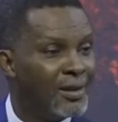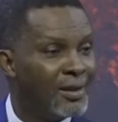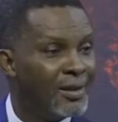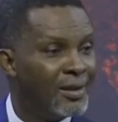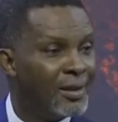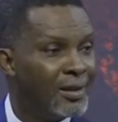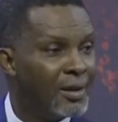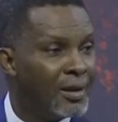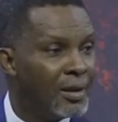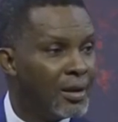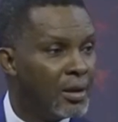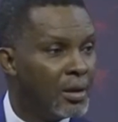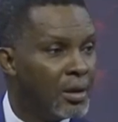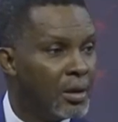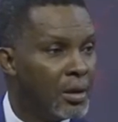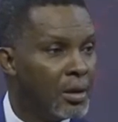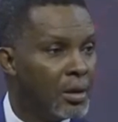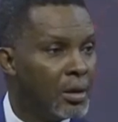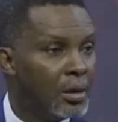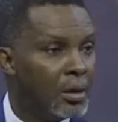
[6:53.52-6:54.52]

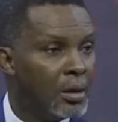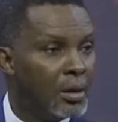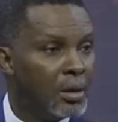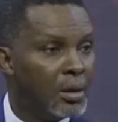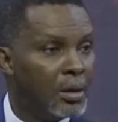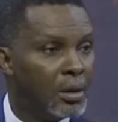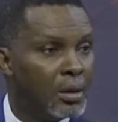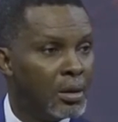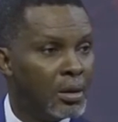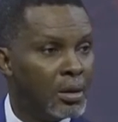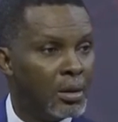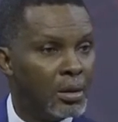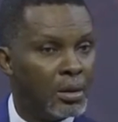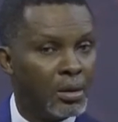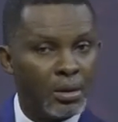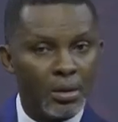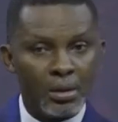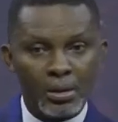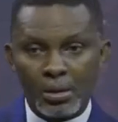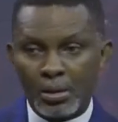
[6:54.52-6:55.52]

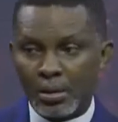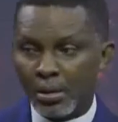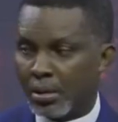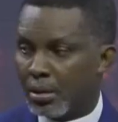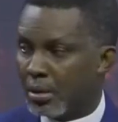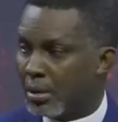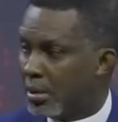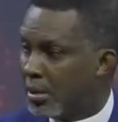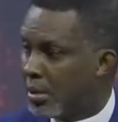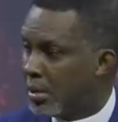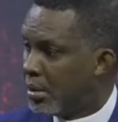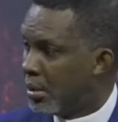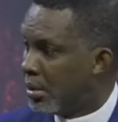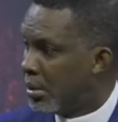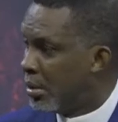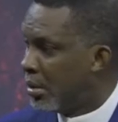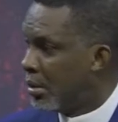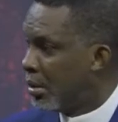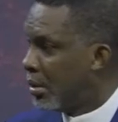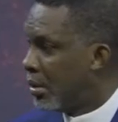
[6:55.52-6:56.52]

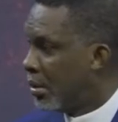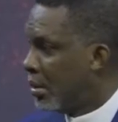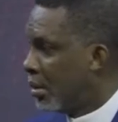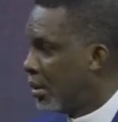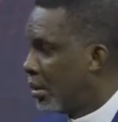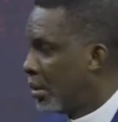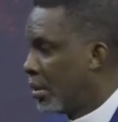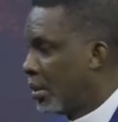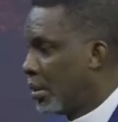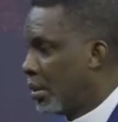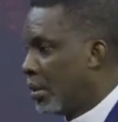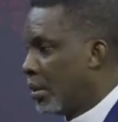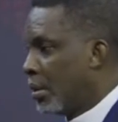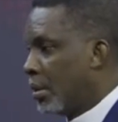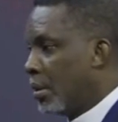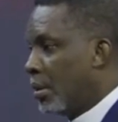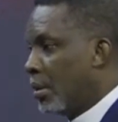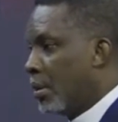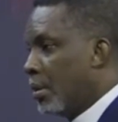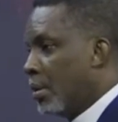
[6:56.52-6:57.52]

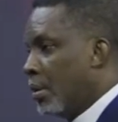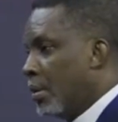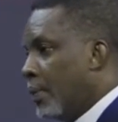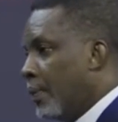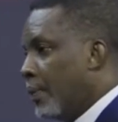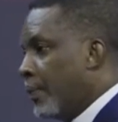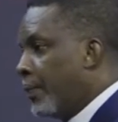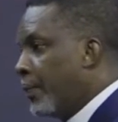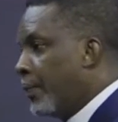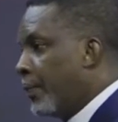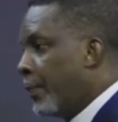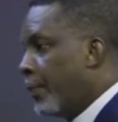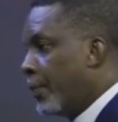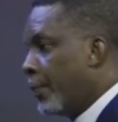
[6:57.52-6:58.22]
Nothing is said.